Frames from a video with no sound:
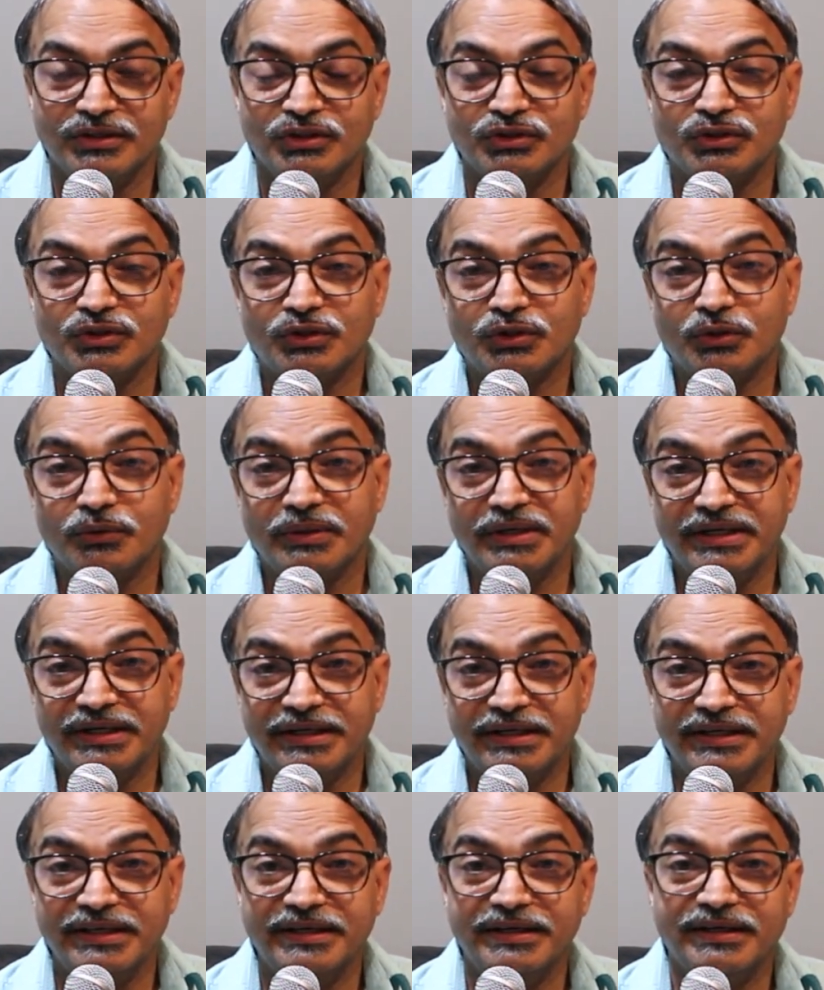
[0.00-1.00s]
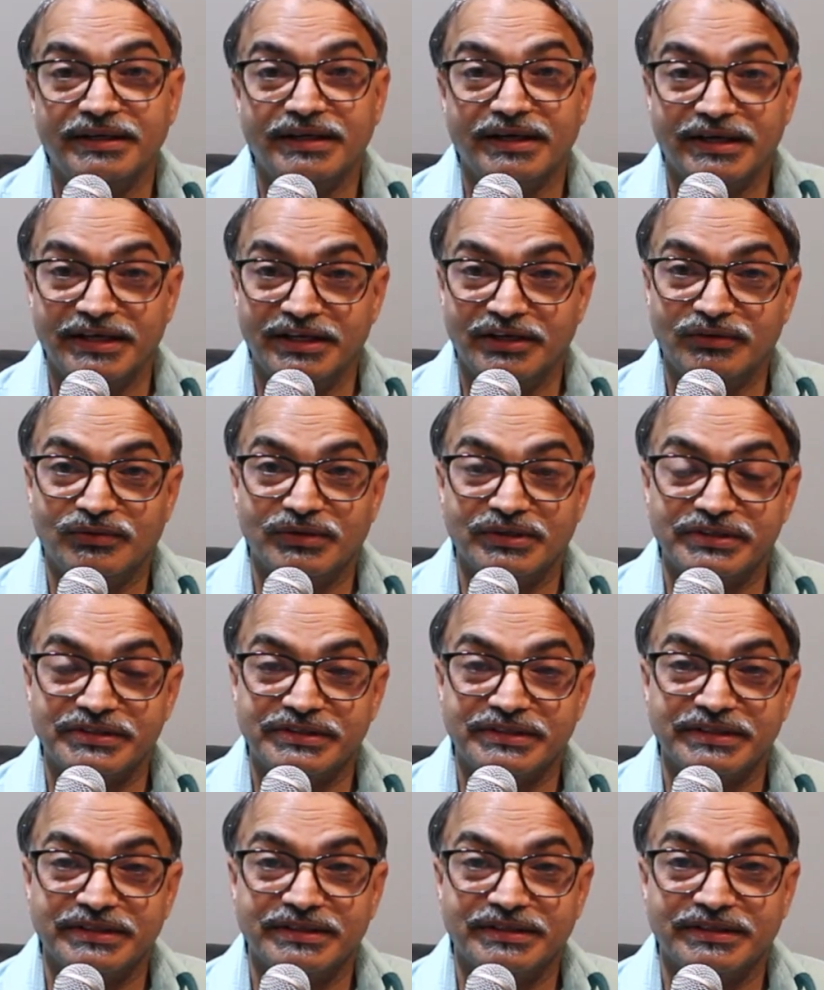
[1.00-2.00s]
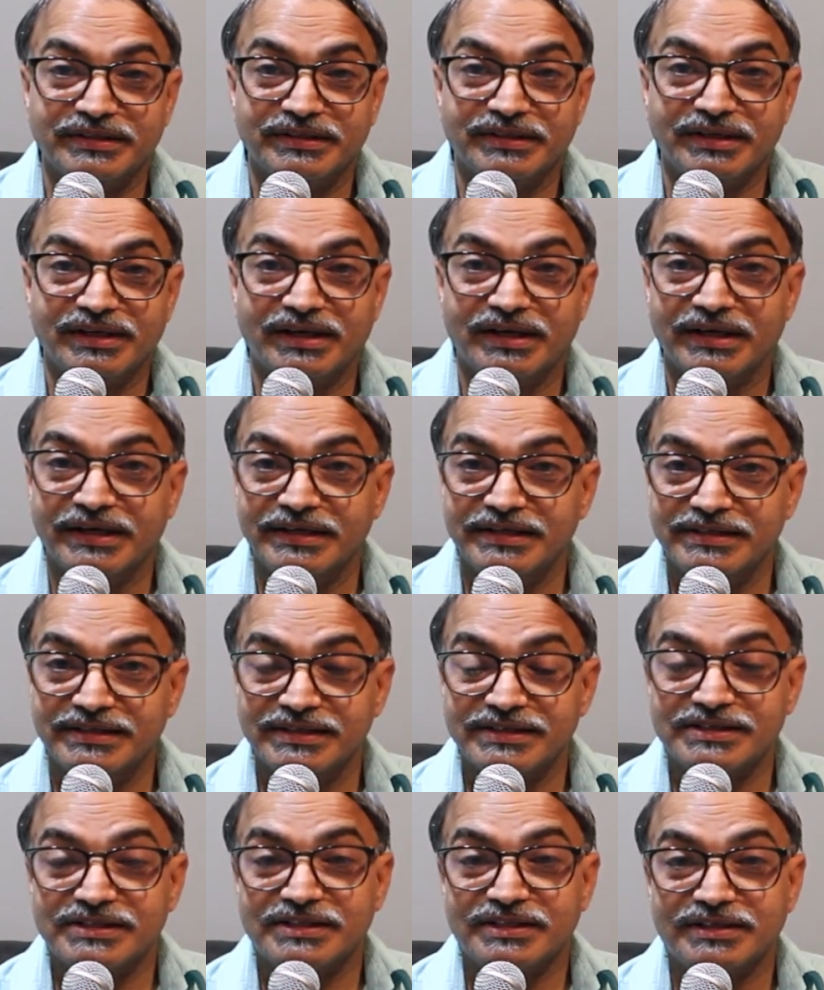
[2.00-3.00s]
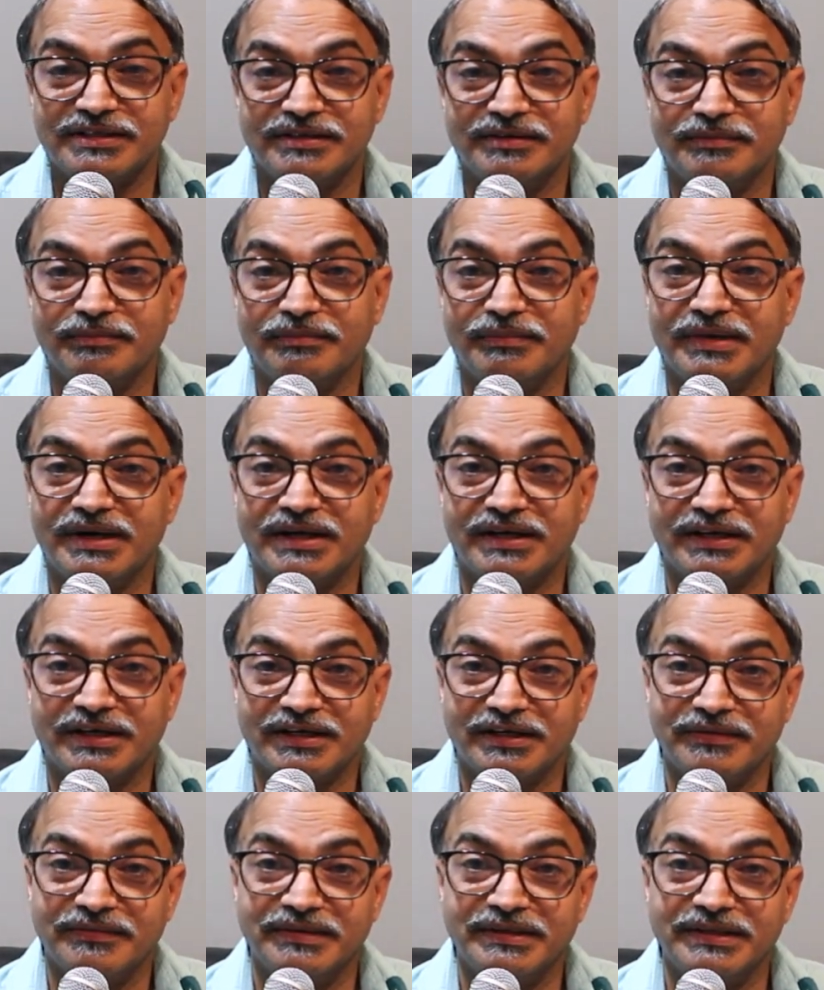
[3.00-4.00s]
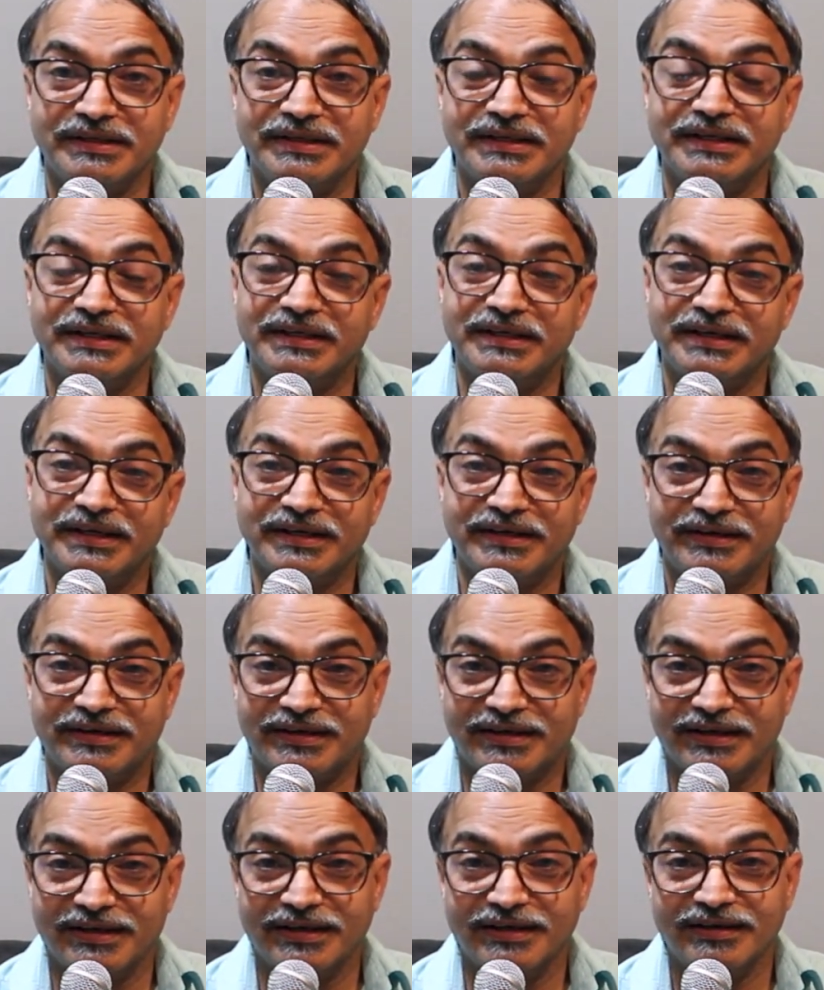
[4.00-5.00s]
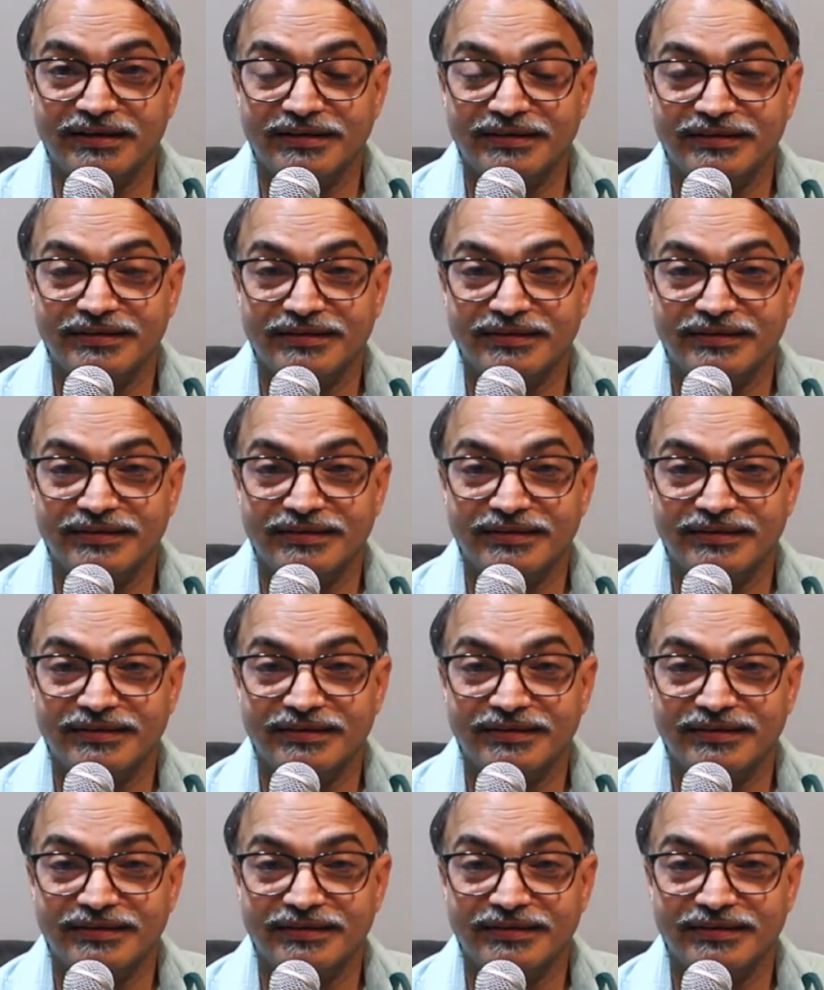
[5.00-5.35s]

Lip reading: So 29 questions I just marked with hit and trial.